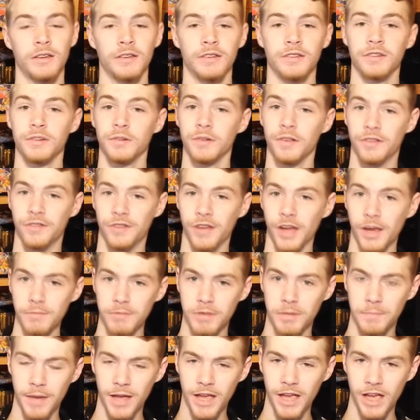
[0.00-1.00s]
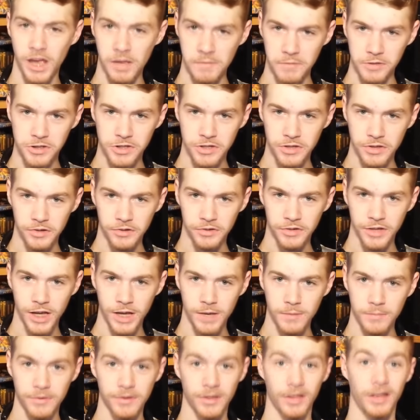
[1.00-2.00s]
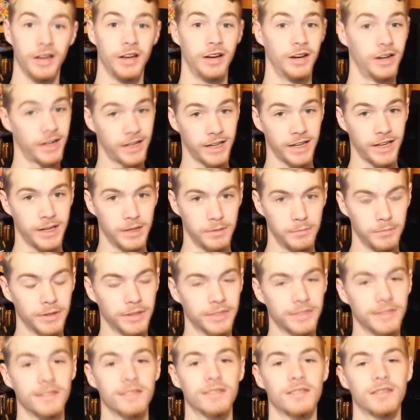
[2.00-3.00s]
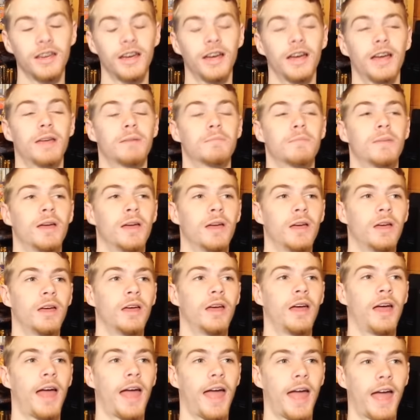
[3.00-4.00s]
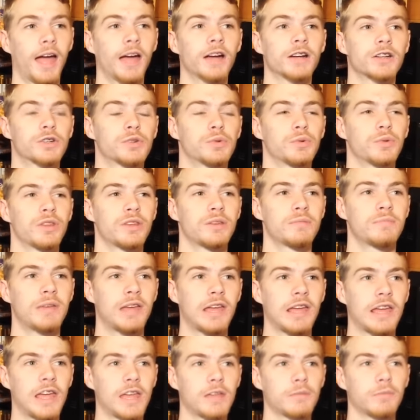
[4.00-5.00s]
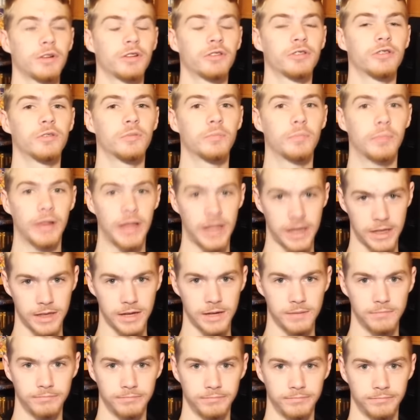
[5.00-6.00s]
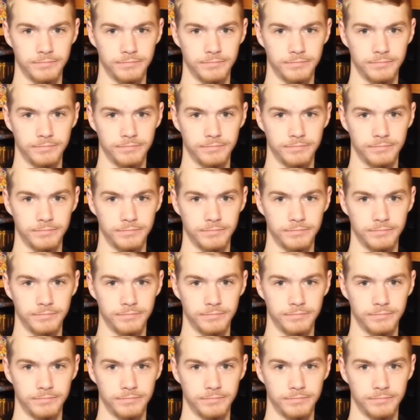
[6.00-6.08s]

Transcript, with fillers: So it's time to pay homage to those games again, but this time actually being able to play them.